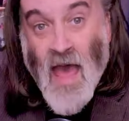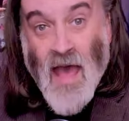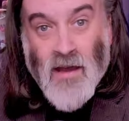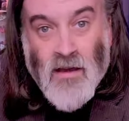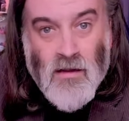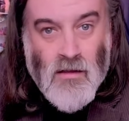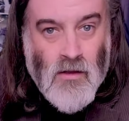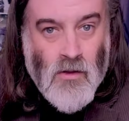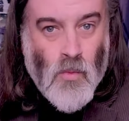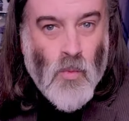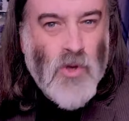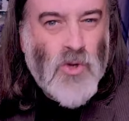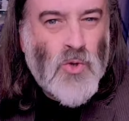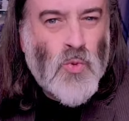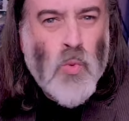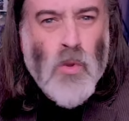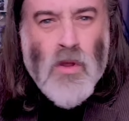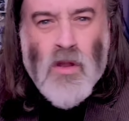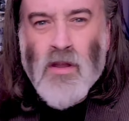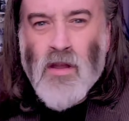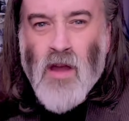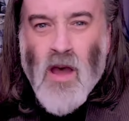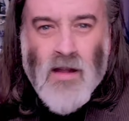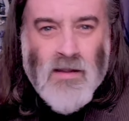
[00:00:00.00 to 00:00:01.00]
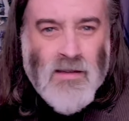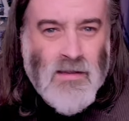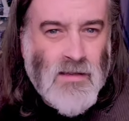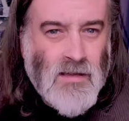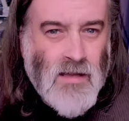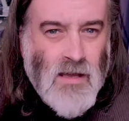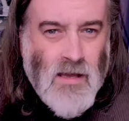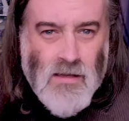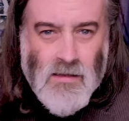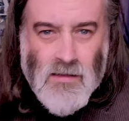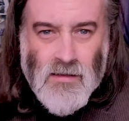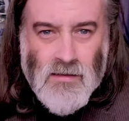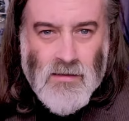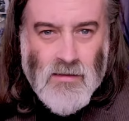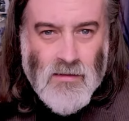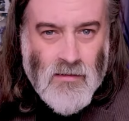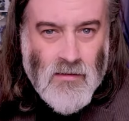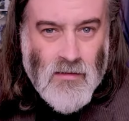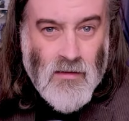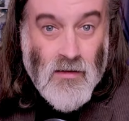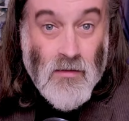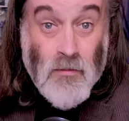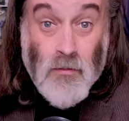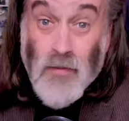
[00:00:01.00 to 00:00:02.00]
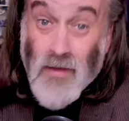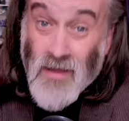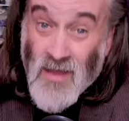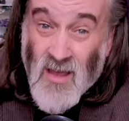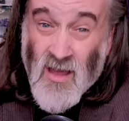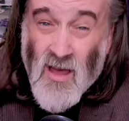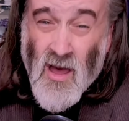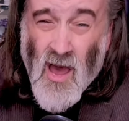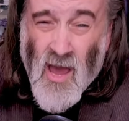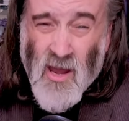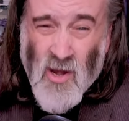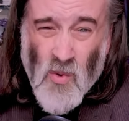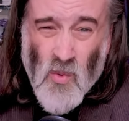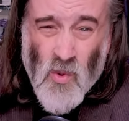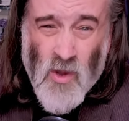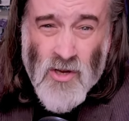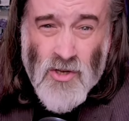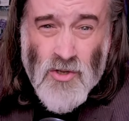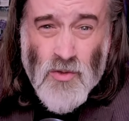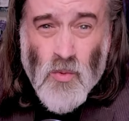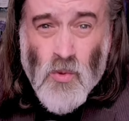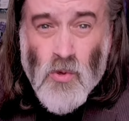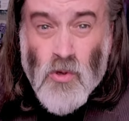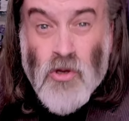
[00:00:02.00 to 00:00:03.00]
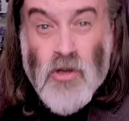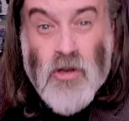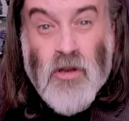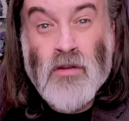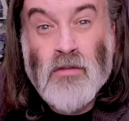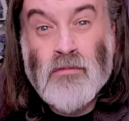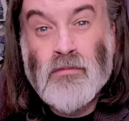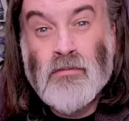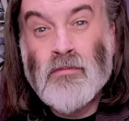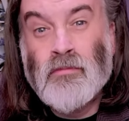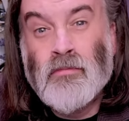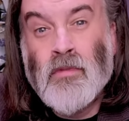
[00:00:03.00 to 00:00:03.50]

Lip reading: That which will not cease, but you kind of wish would.